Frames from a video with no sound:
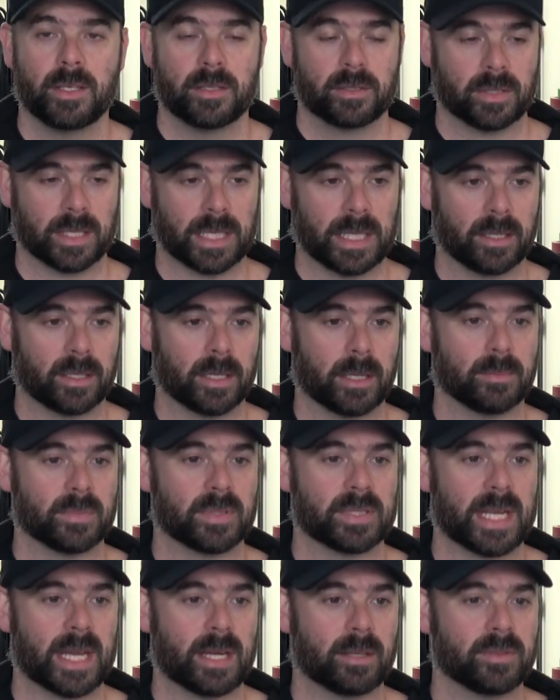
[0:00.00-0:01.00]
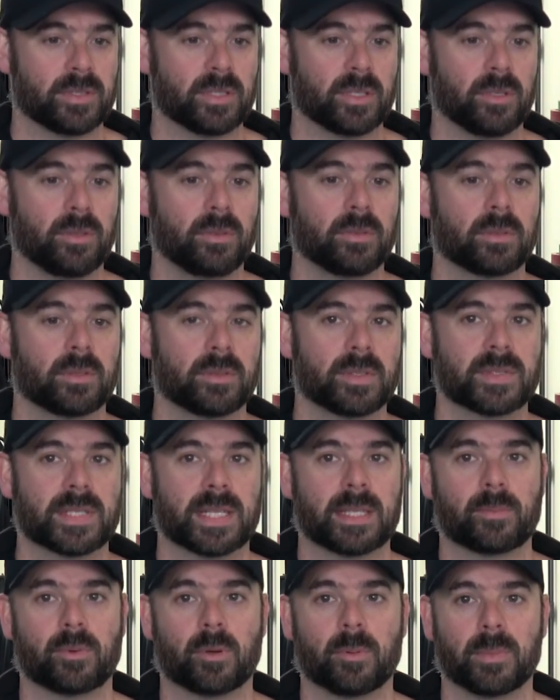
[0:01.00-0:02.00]
So again, it comes down to
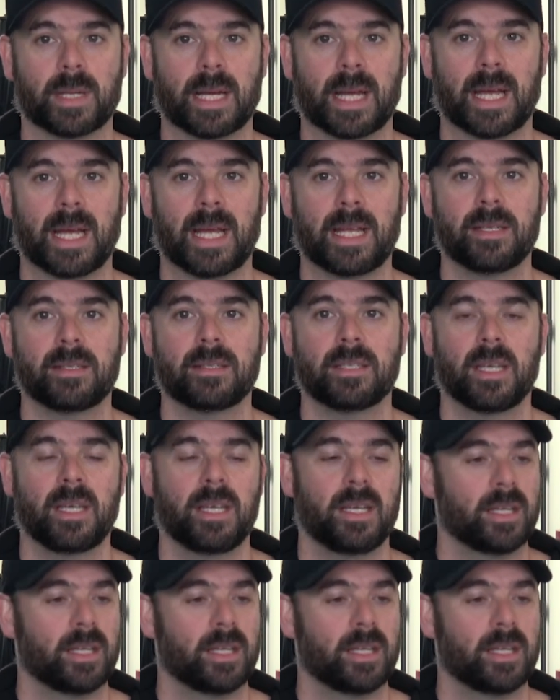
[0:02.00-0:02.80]
understand the problem at hand,